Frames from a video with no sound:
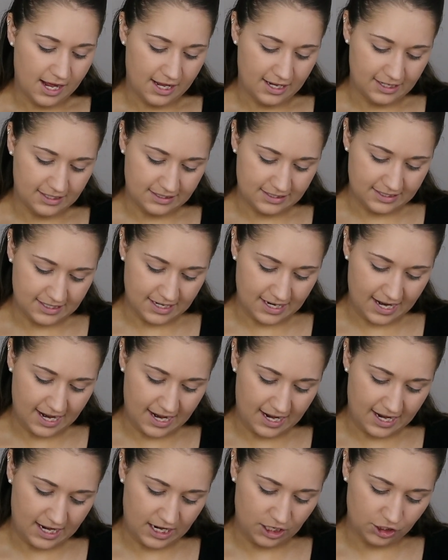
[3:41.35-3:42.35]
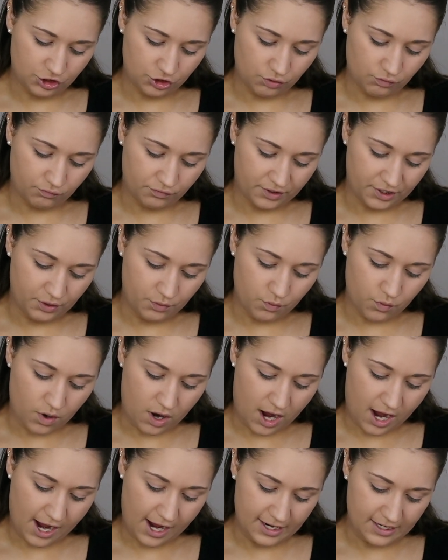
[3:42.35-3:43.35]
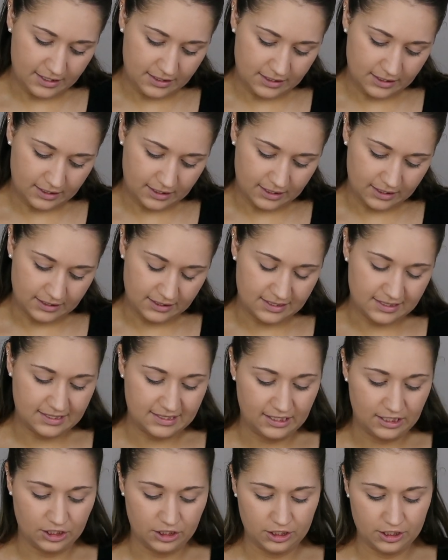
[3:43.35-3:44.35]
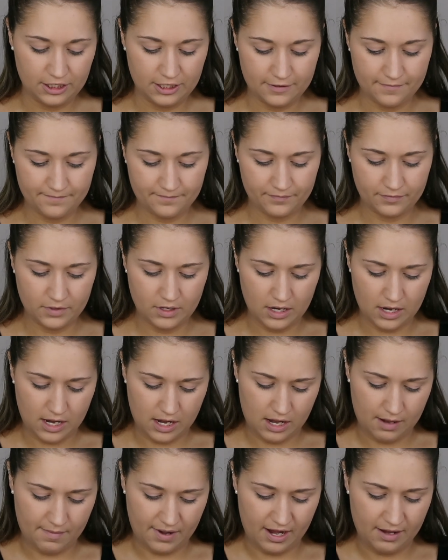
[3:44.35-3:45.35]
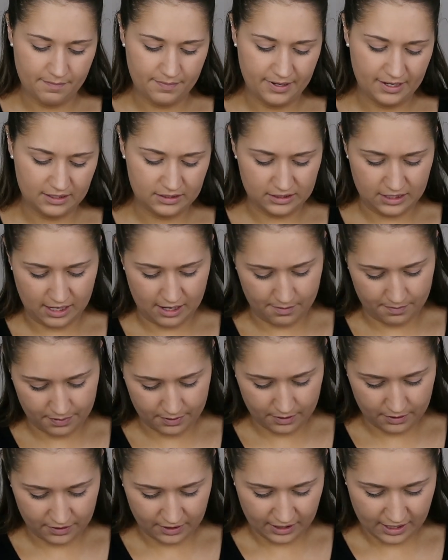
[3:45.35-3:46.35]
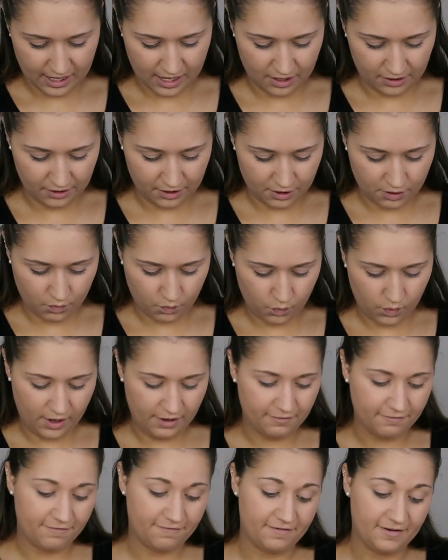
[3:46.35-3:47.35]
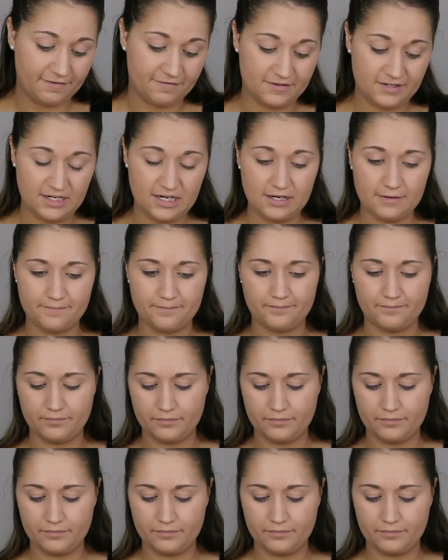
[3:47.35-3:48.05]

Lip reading: Instant Age Rewind Concealer. I picked up the color 150.